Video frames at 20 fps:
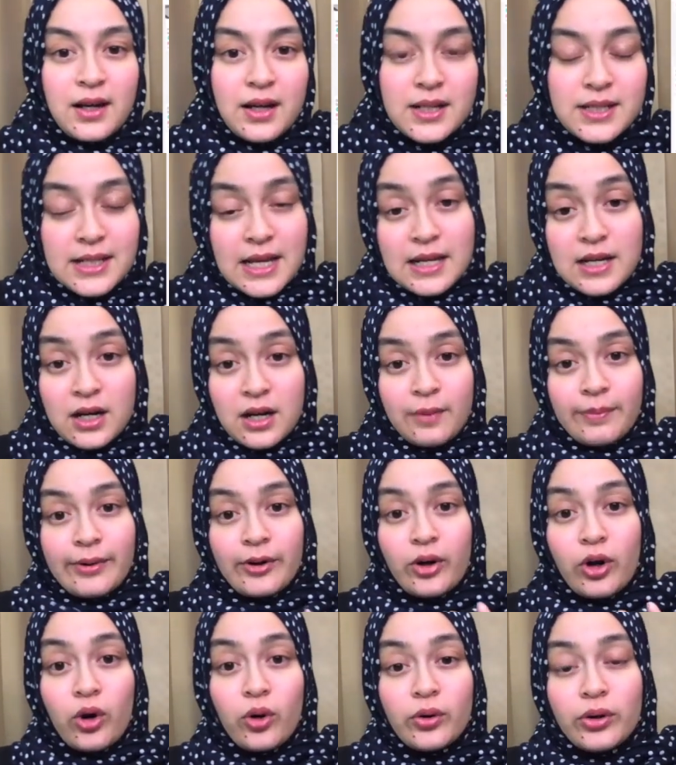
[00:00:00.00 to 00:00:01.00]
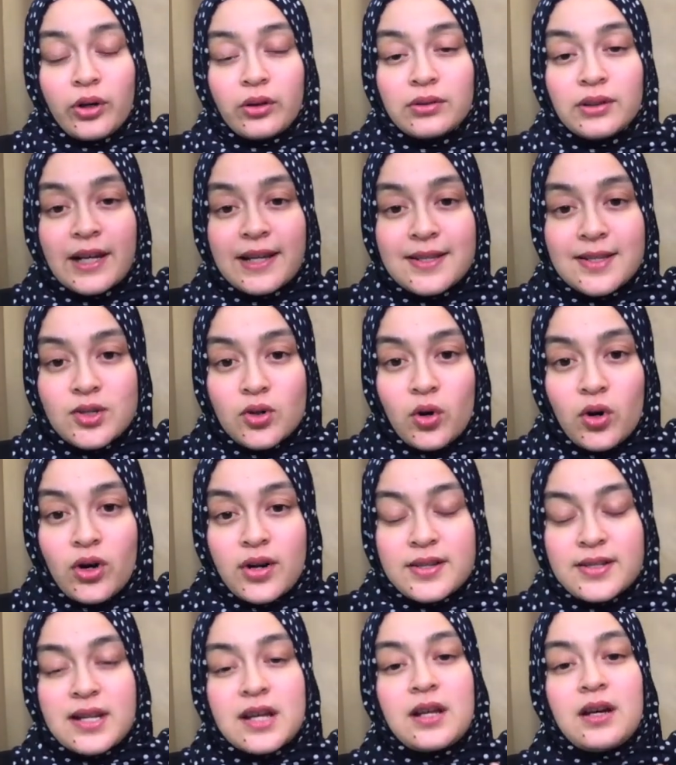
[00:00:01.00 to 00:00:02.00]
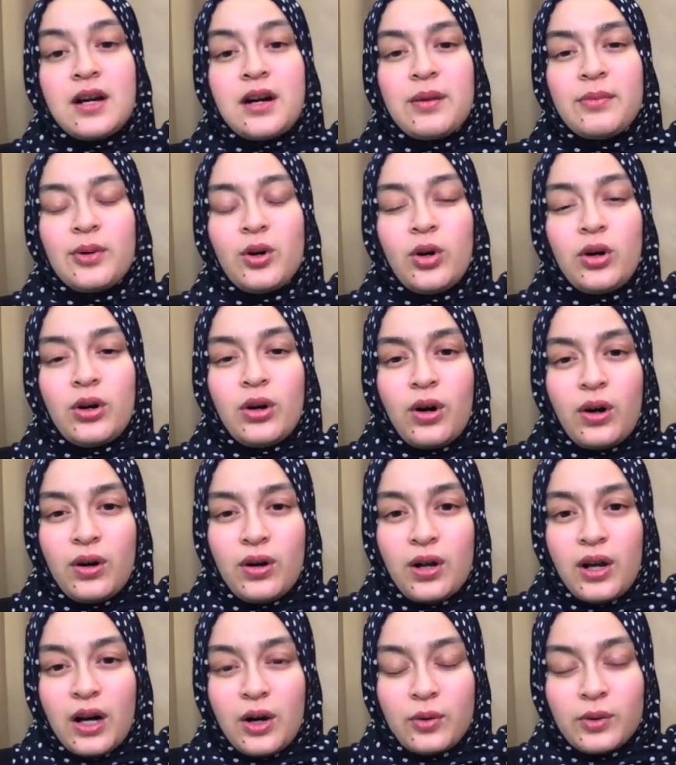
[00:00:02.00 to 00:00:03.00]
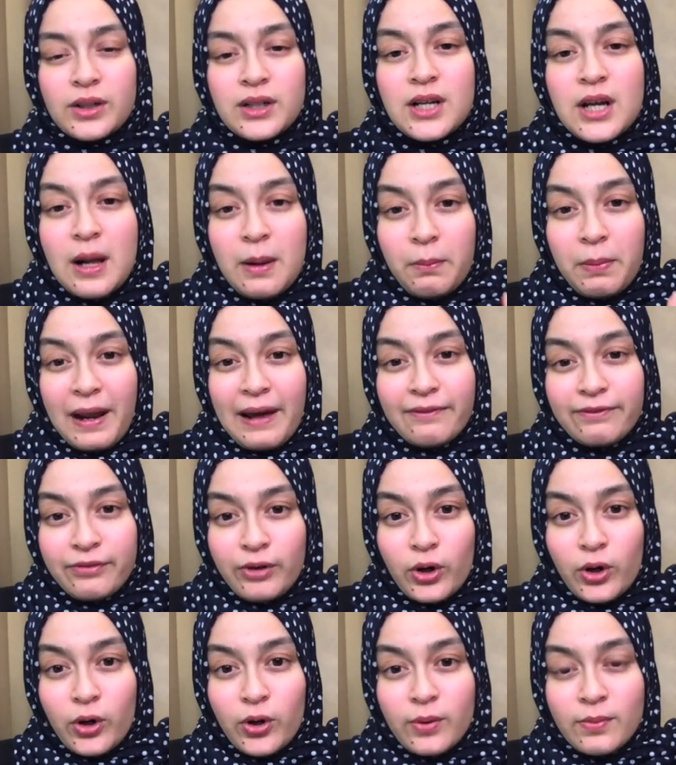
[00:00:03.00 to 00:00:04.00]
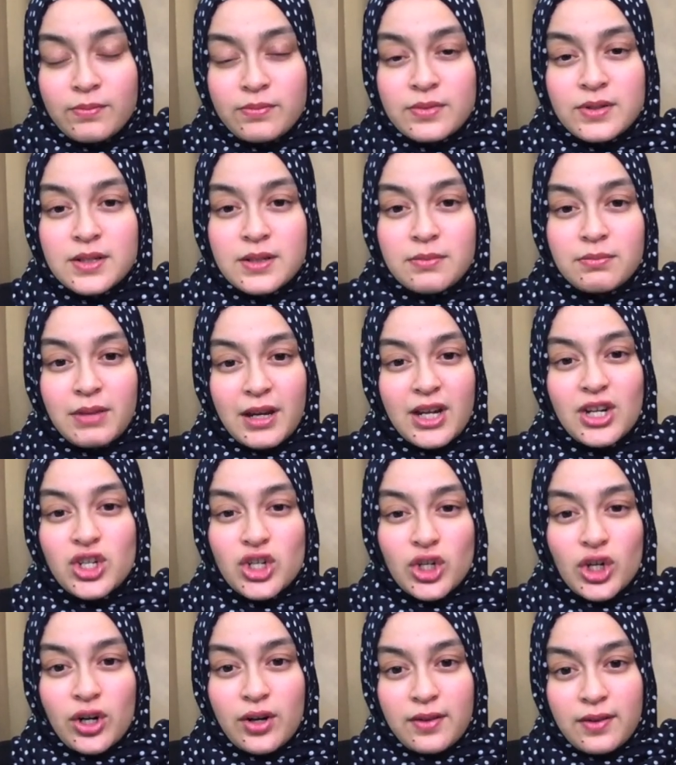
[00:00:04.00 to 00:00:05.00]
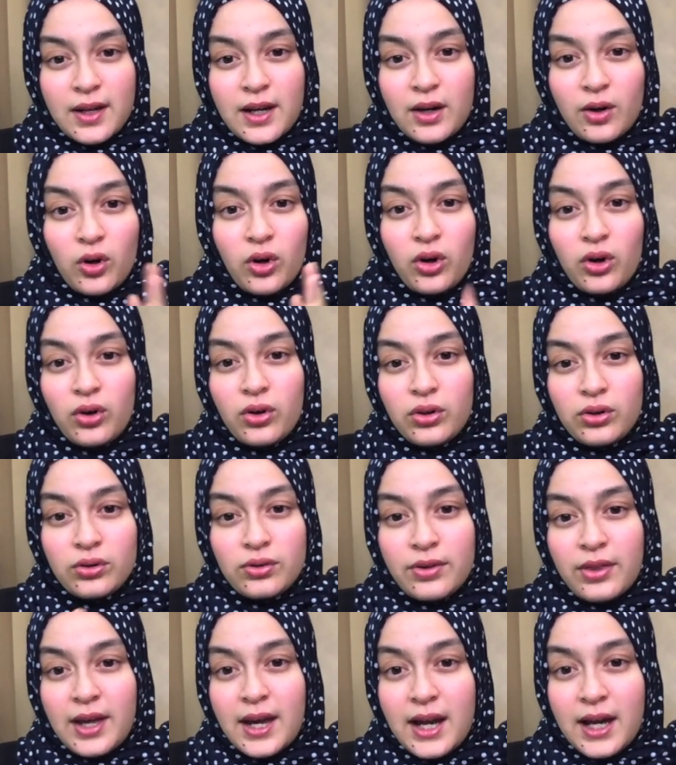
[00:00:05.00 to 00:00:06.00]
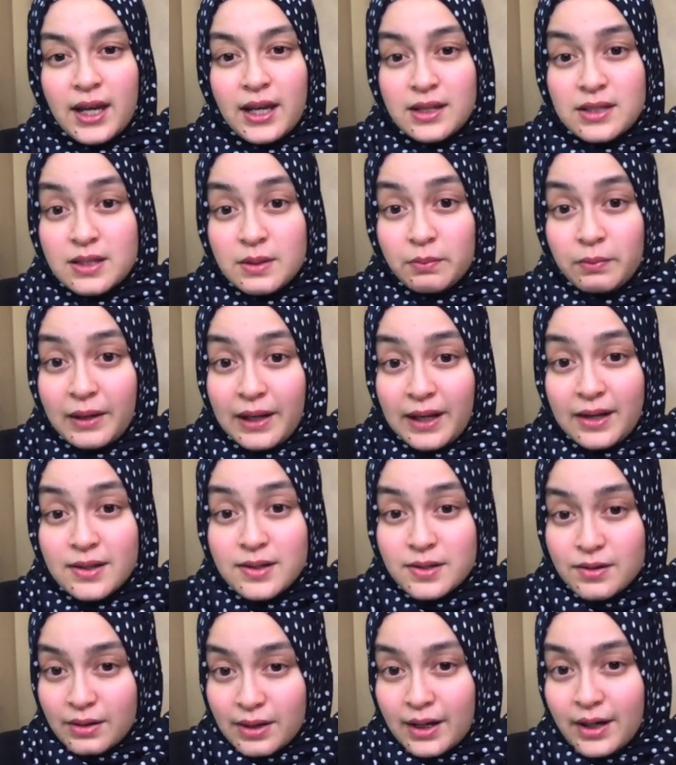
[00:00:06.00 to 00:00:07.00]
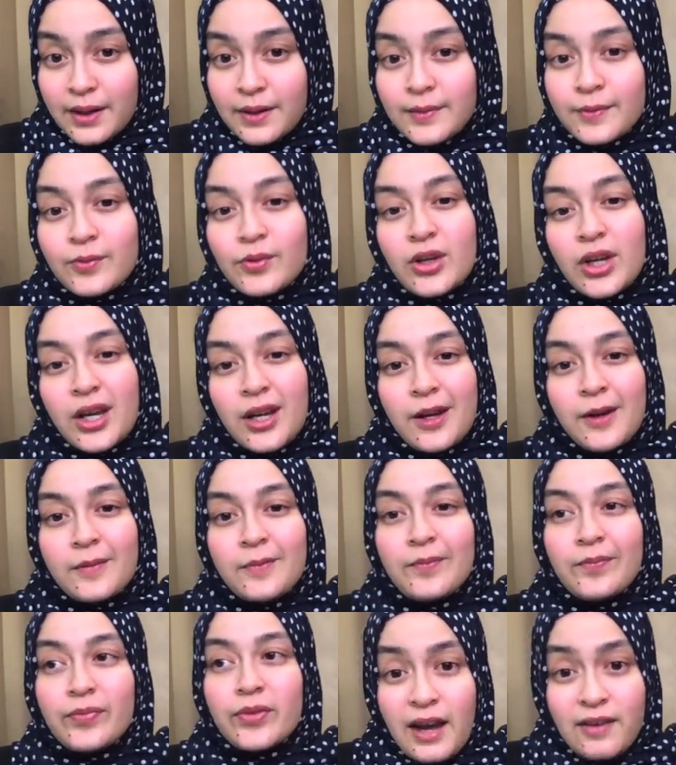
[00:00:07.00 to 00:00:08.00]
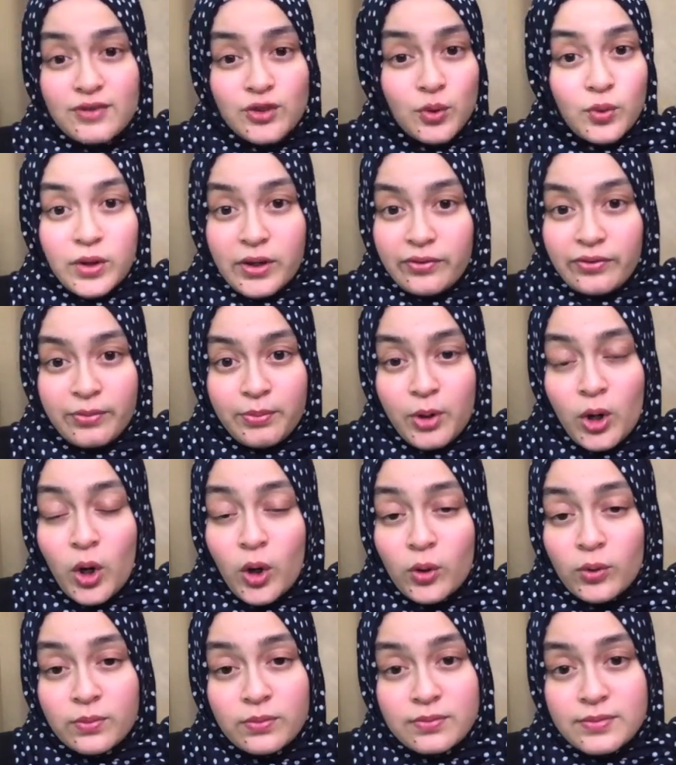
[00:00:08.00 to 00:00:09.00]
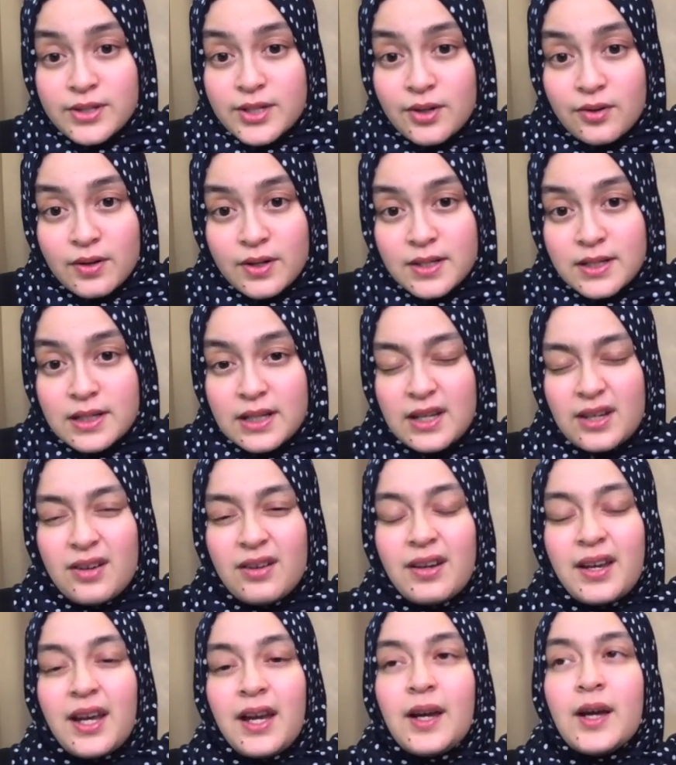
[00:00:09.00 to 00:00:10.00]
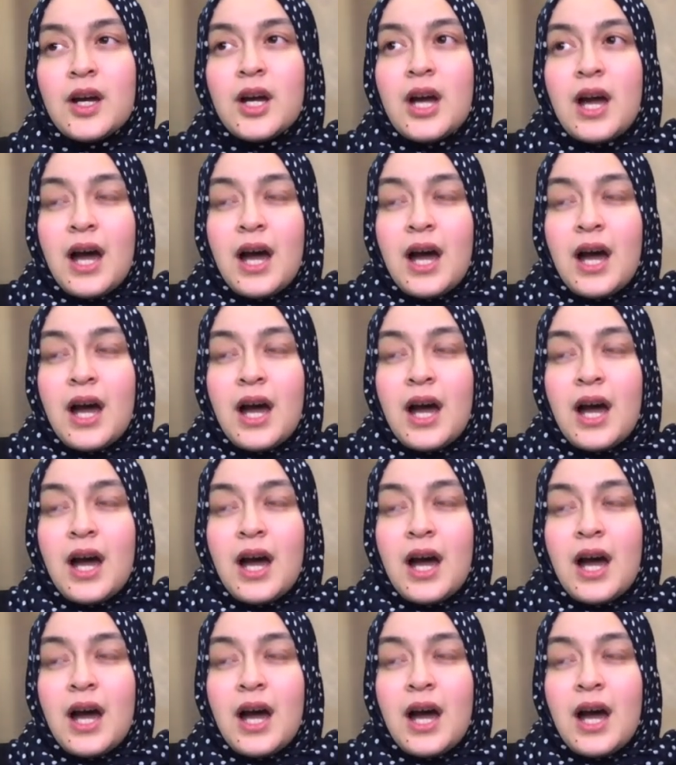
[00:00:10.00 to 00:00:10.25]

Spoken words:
setting up our own online store, setting up all our platforms, and making sure that all that is in place, right? Okay. I have to work from home, seriously. Okay.